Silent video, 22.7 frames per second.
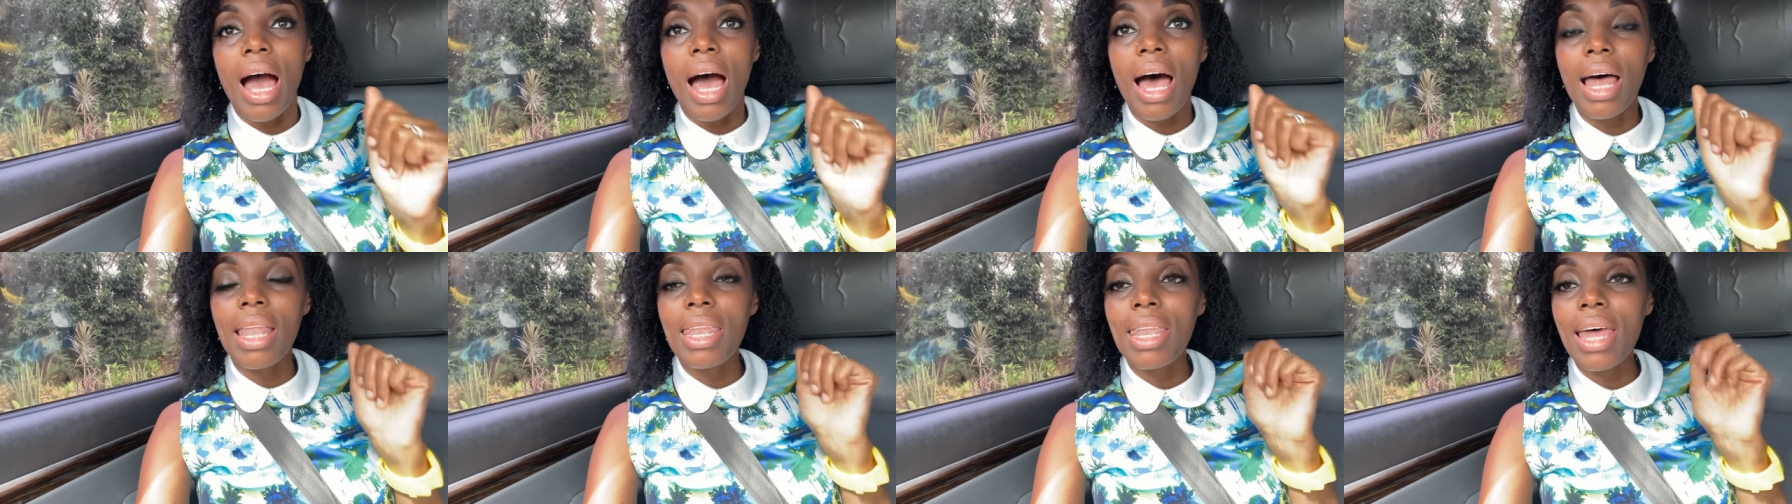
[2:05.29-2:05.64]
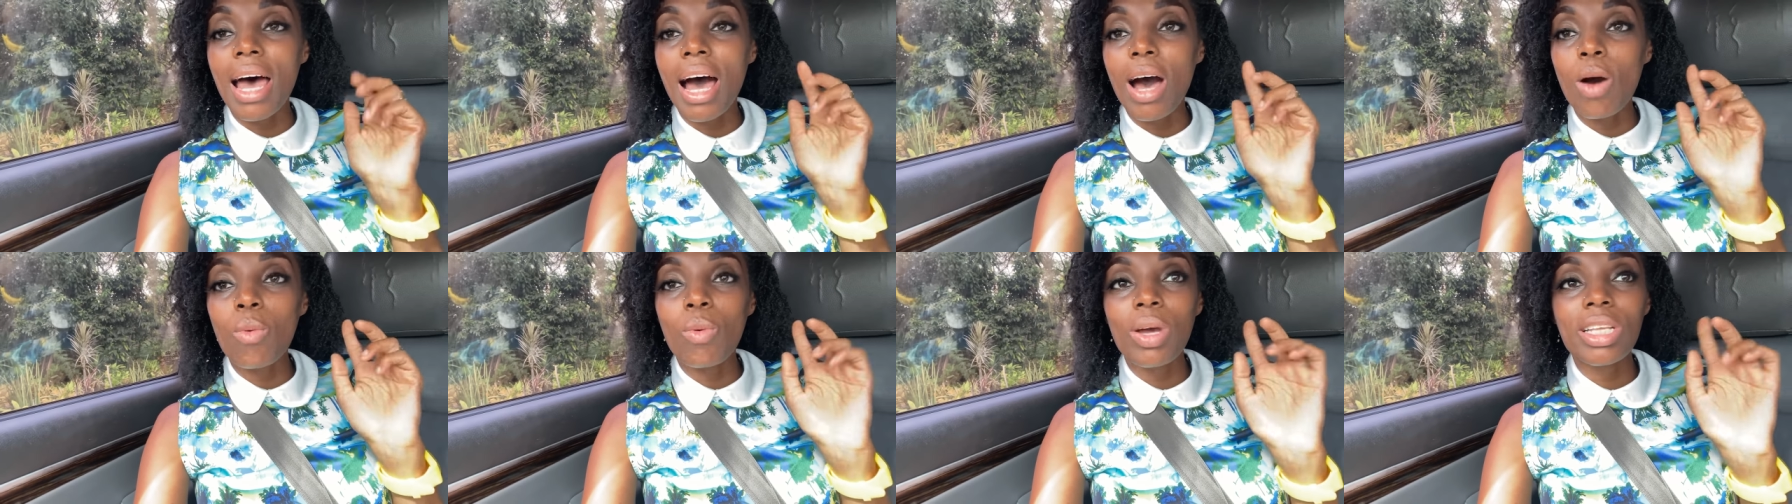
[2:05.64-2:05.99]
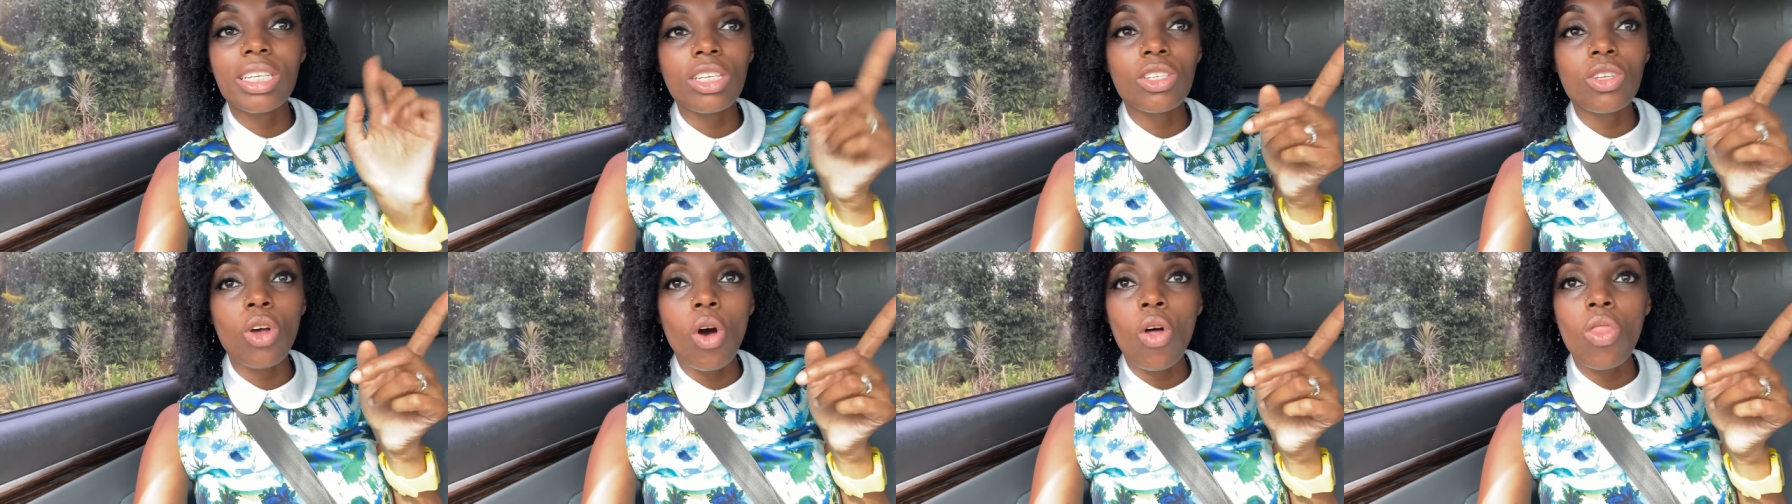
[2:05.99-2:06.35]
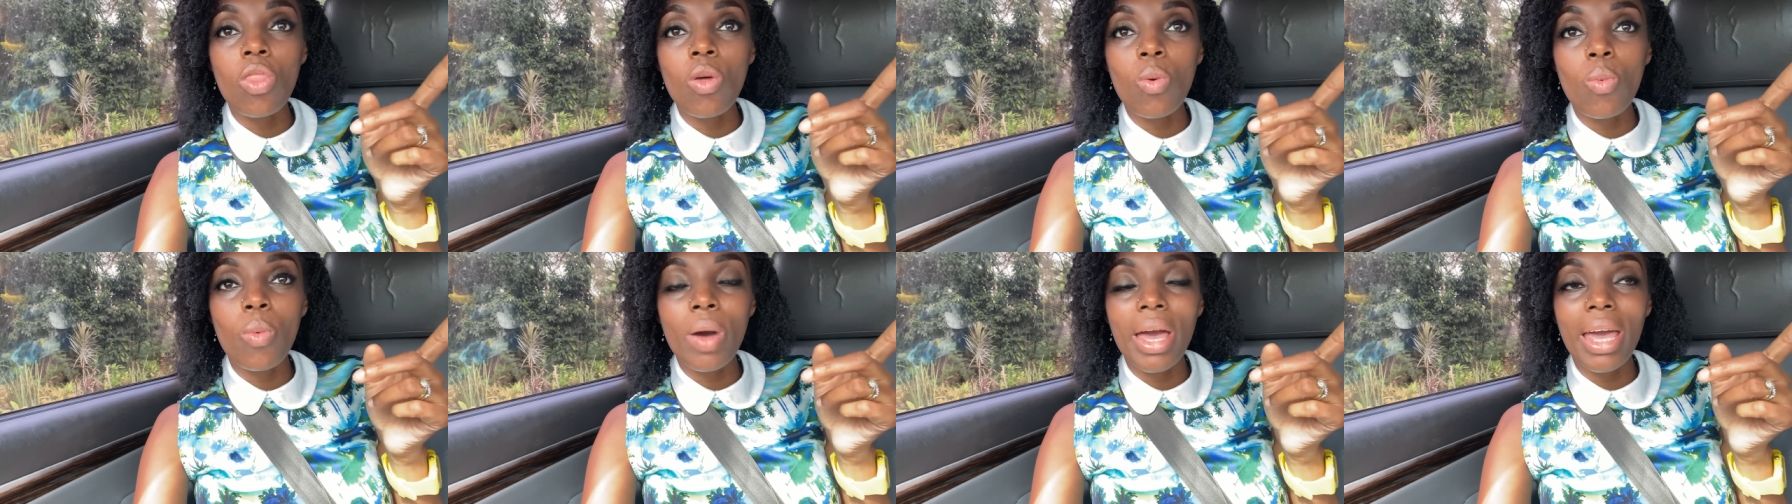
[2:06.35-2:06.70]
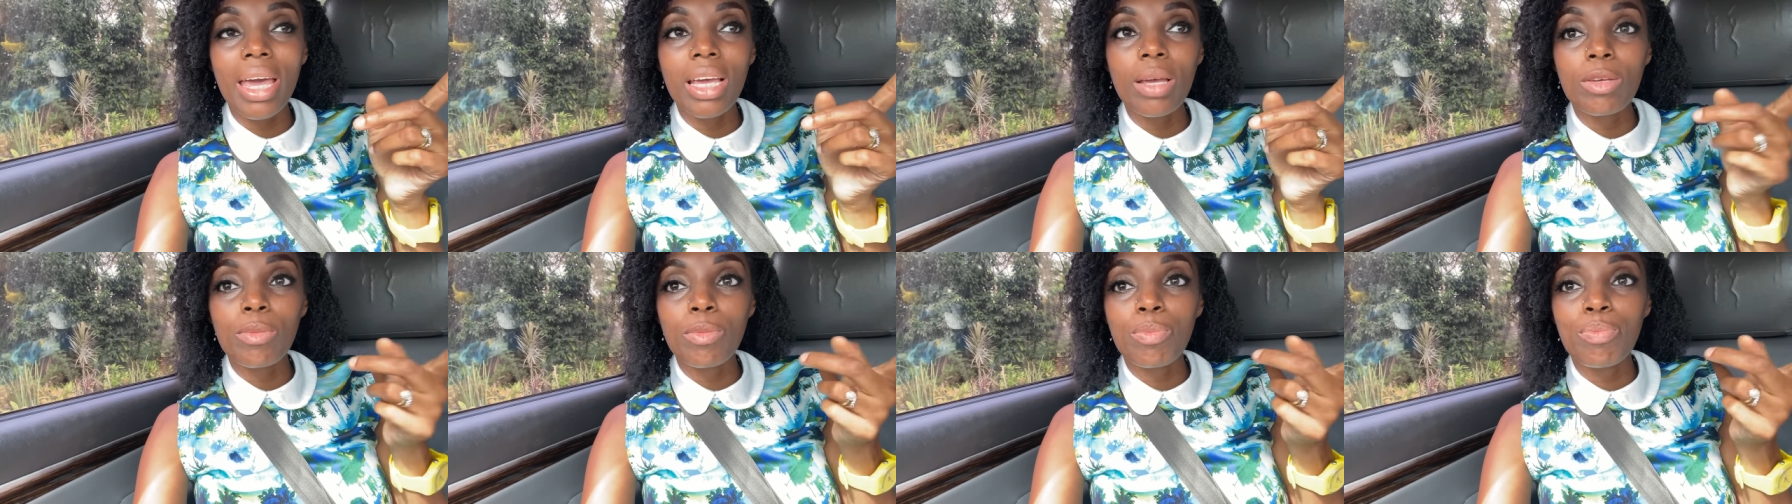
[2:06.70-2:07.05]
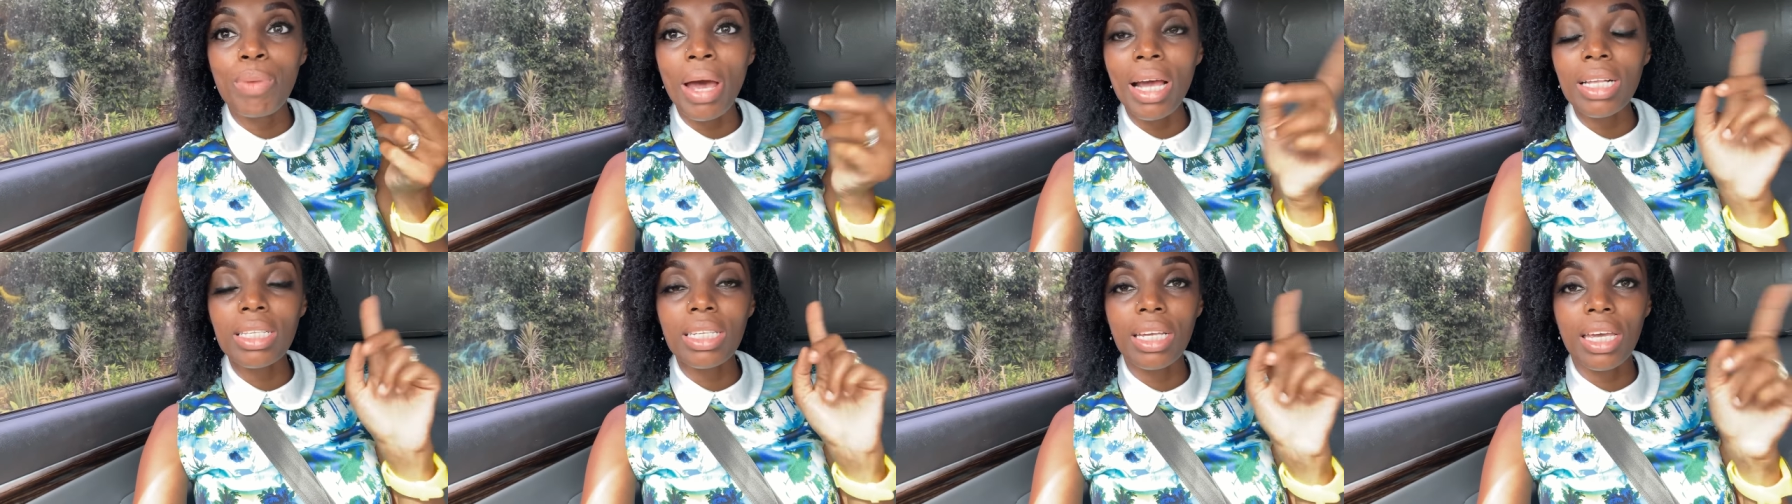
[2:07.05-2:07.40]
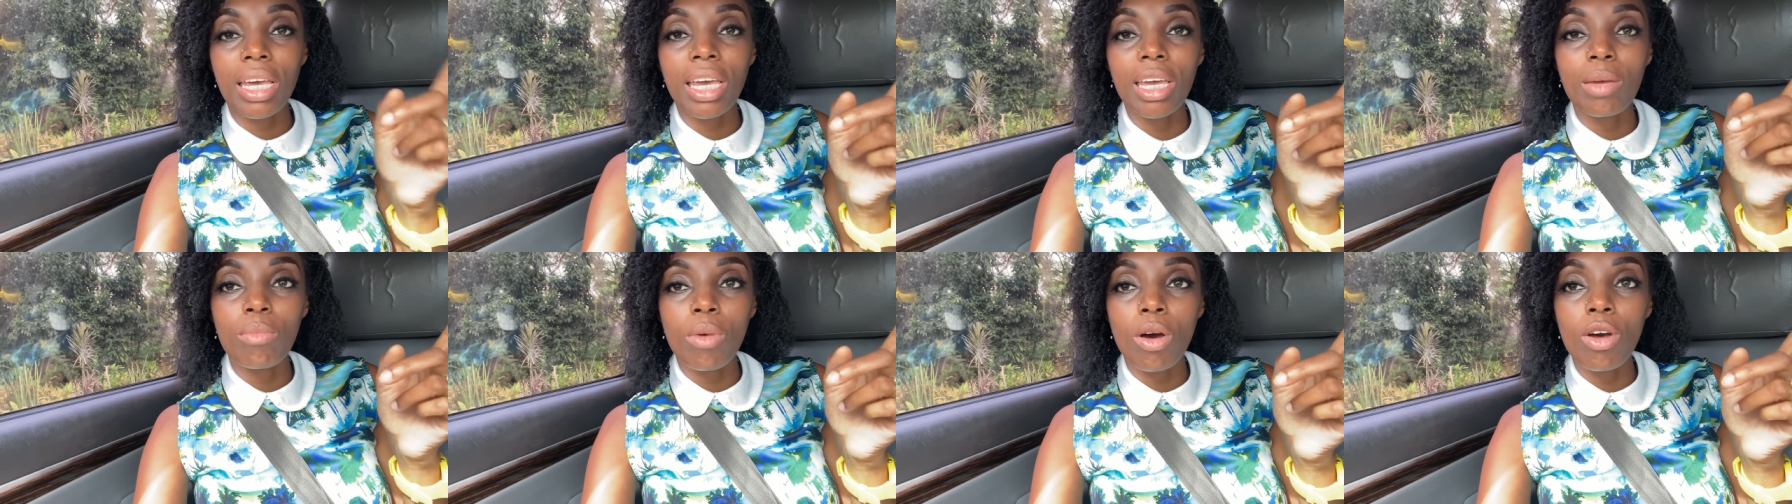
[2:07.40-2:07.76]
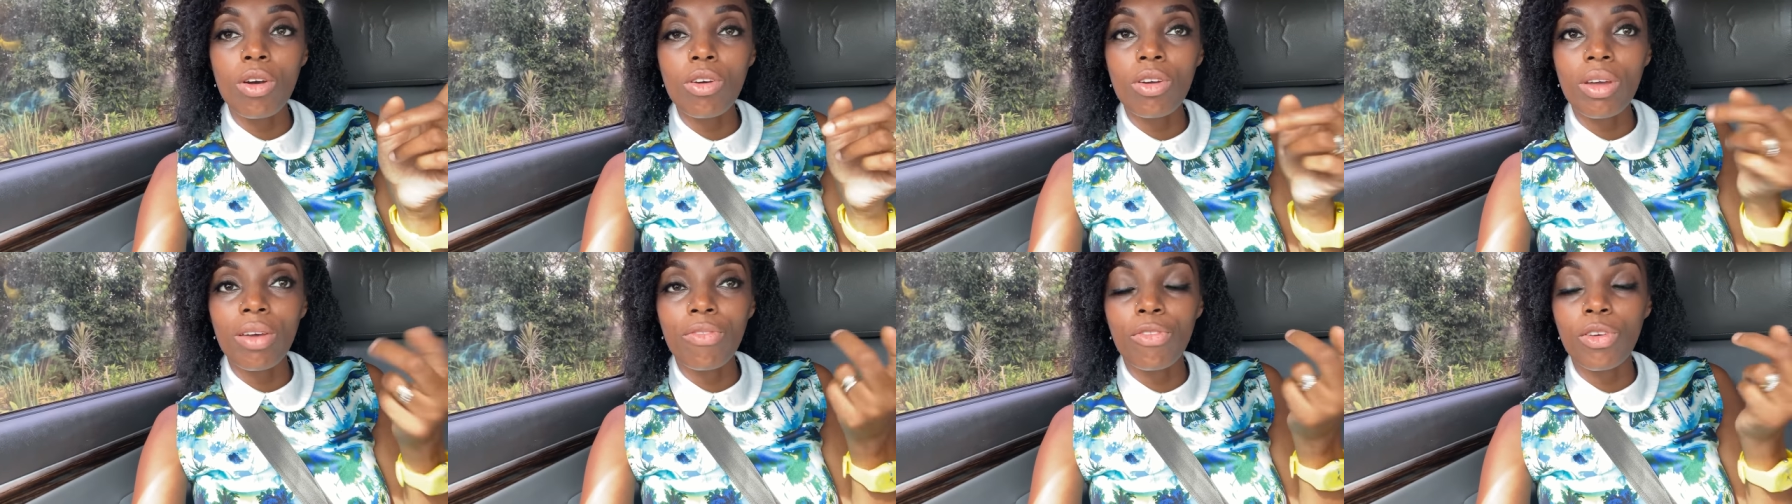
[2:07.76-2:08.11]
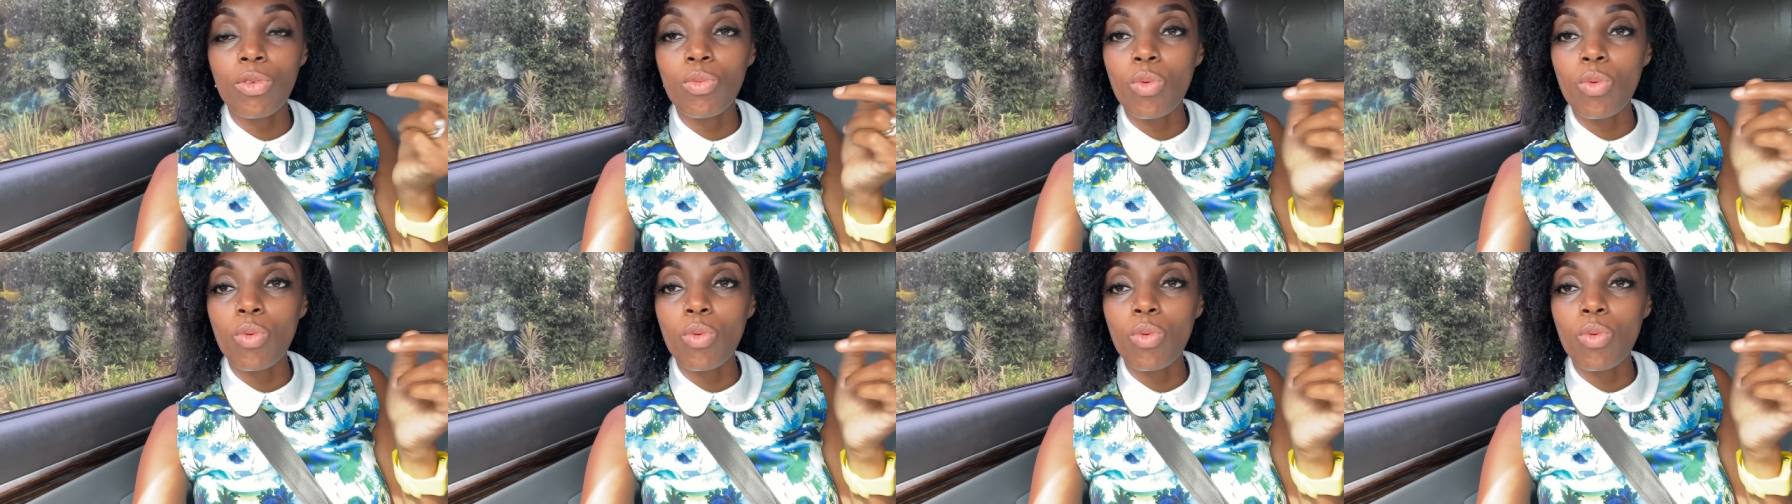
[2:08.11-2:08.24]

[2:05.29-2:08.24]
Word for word: and now we're just on the way back to Kimo if